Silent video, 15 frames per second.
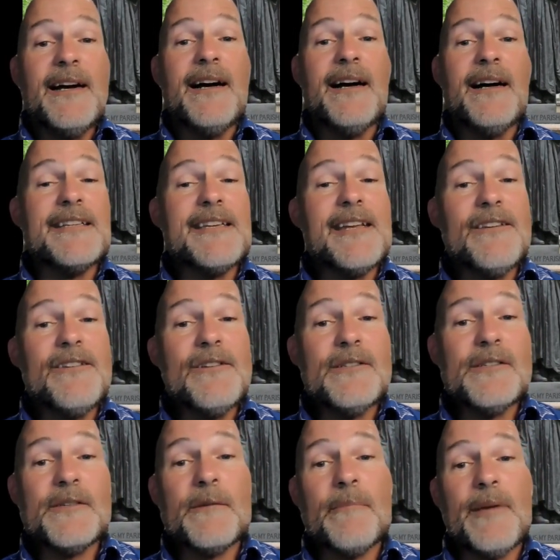it
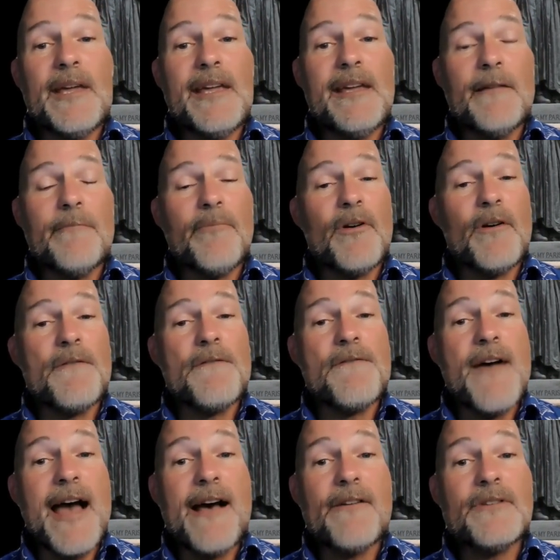continues to be a
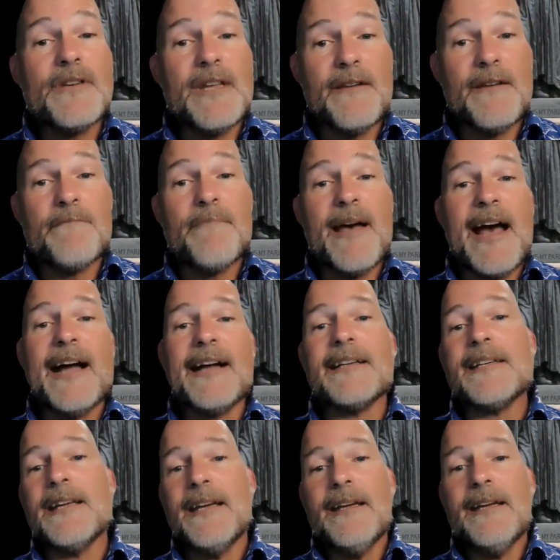profound
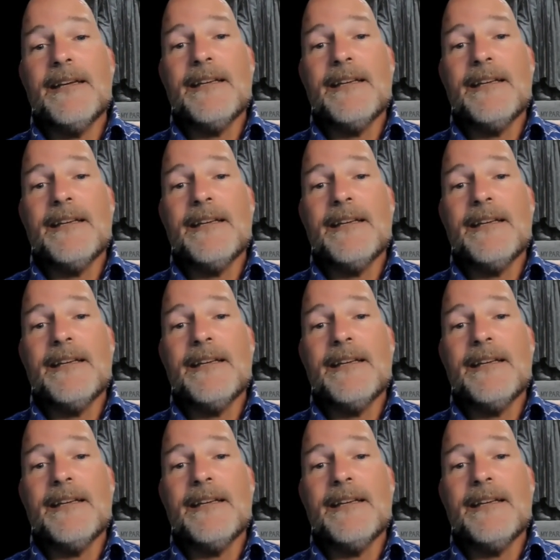impact